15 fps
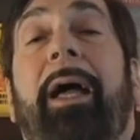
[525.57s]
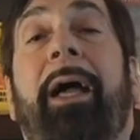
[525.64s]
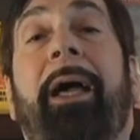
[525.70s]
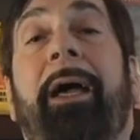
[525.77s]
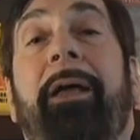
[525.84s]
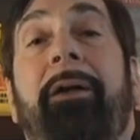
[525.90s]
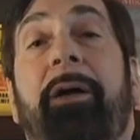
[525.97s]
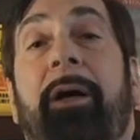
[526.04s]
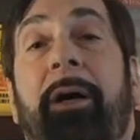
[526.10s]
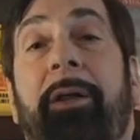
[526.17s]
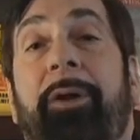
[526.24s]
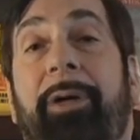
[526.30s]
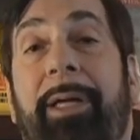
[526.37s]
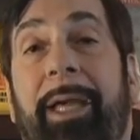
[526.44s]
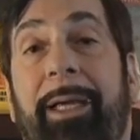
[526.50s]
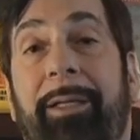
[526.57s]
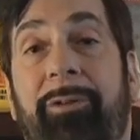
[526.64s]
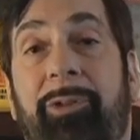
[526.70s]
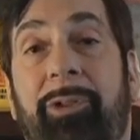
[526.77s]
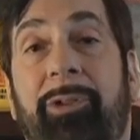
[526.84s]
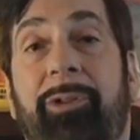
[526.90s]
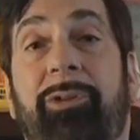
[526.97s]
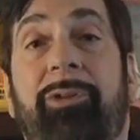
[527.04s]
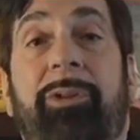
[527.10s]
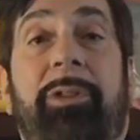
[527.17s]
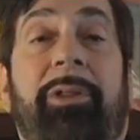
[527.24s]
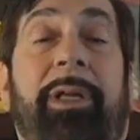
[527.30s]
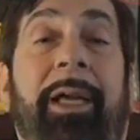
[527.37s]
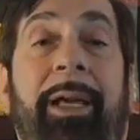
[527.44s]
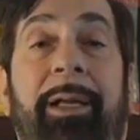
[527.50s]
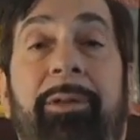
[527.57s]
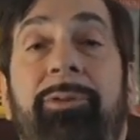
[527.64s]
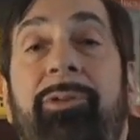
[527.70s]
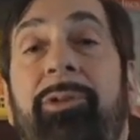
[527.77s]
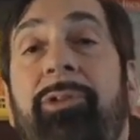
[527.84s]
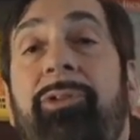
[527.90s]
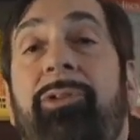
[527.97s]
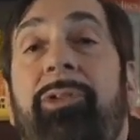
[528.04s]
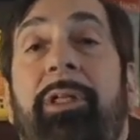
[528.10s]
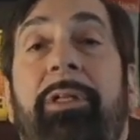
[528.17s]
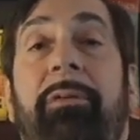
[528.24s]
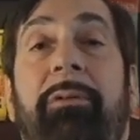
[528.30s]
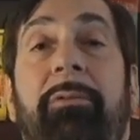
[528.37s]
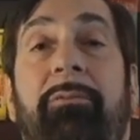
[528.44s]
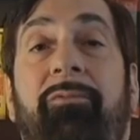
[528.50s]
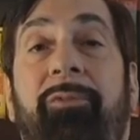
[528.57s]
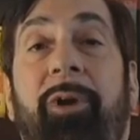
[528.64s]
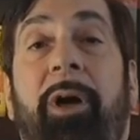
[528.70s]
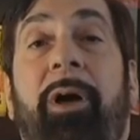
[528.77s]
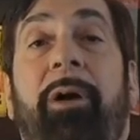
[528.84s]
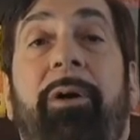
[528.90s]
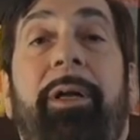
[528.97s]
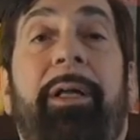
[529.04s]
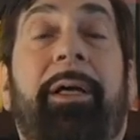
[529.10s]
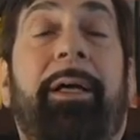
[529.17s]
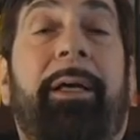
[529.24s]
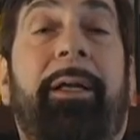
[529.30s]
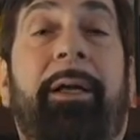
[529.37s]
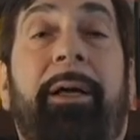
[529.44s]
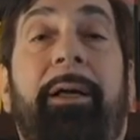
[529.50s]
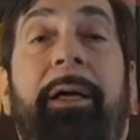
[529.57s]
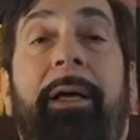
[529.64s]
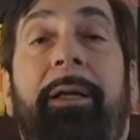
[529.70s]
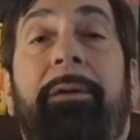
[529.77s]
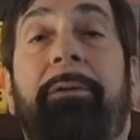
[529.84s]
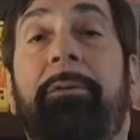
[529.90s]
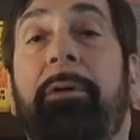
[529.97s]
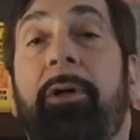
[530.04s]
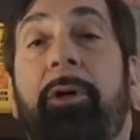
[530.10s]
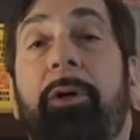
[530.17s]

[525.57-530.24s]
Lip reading: and other cases in Kansas and Florida and